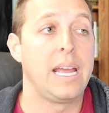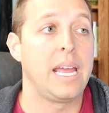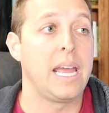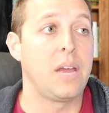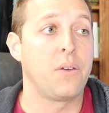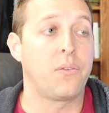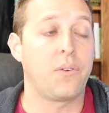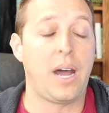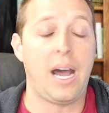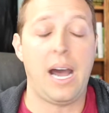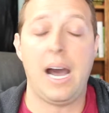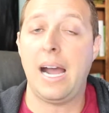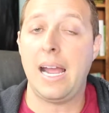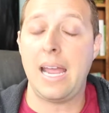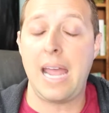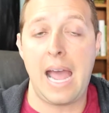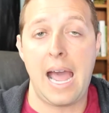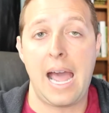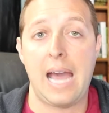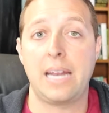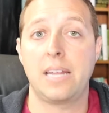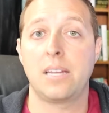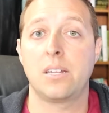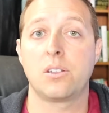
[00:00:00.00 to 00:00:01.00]
If I
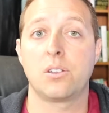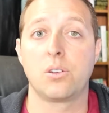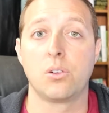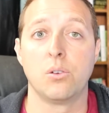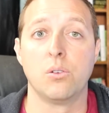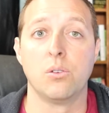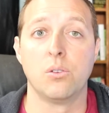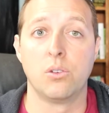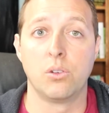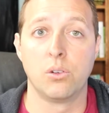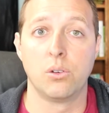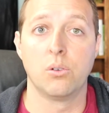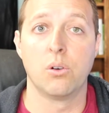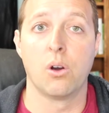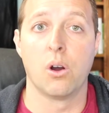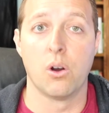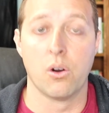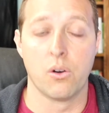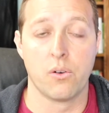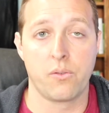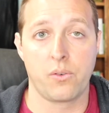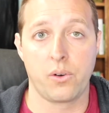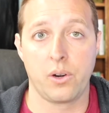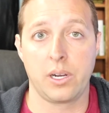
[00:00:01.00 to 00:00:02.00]
had it to do
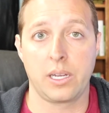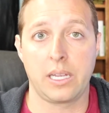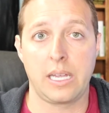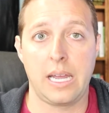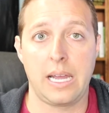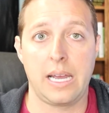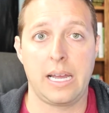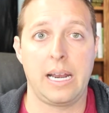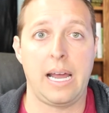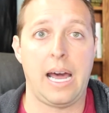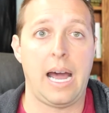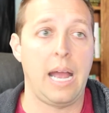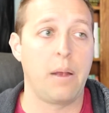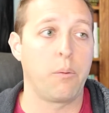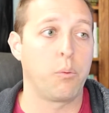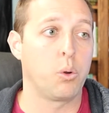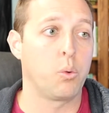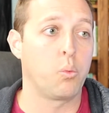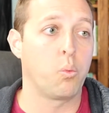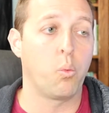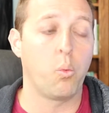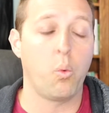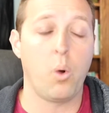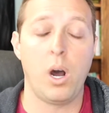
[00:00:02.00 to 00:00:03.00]
over again, I
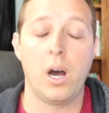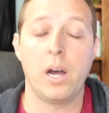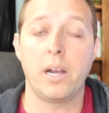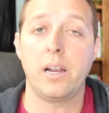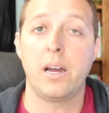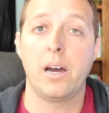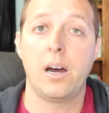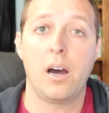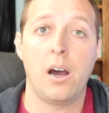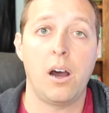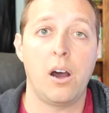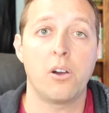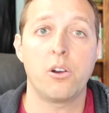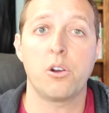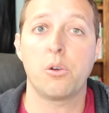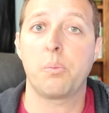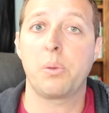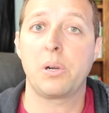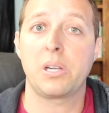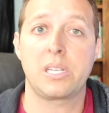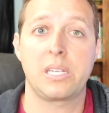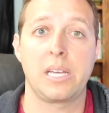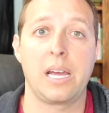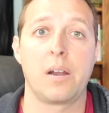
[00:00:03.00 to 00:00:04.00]
would
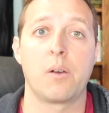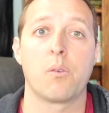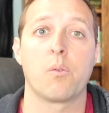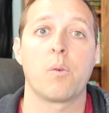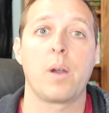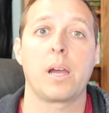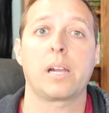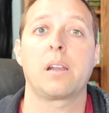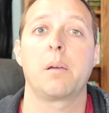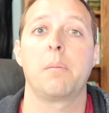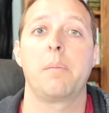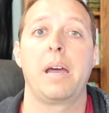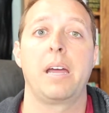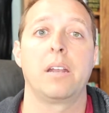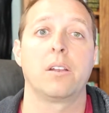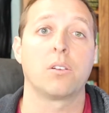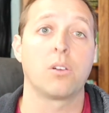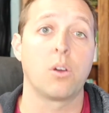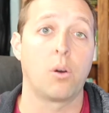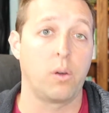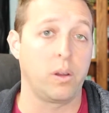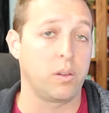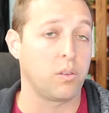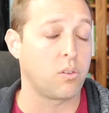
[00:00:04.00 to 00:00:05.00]
100%
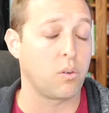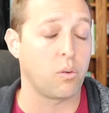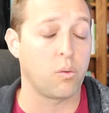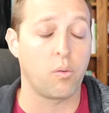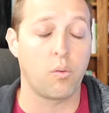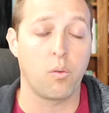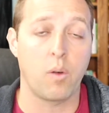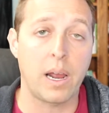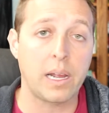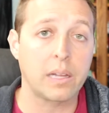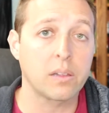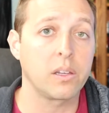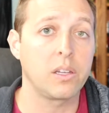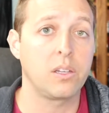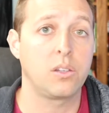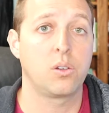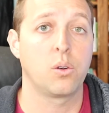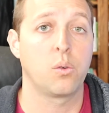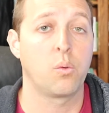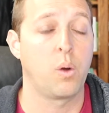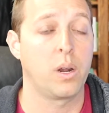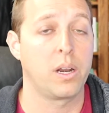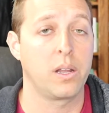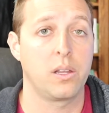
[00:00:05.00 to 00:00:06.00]
recommend going directly
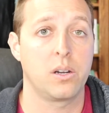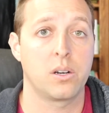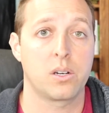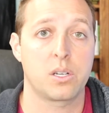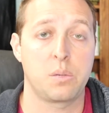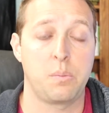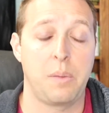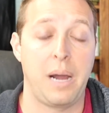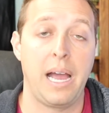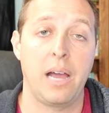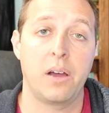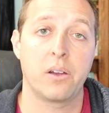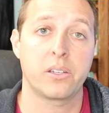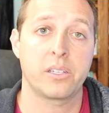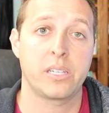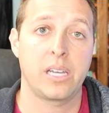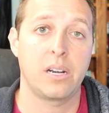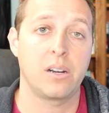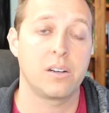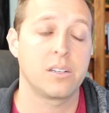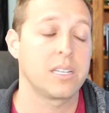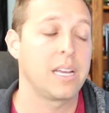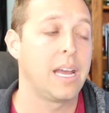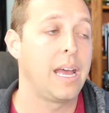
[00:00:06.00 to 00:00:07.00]
to one of their smile
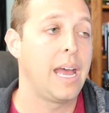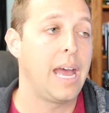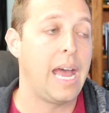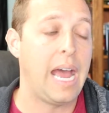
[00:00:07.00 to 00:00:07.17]
centers,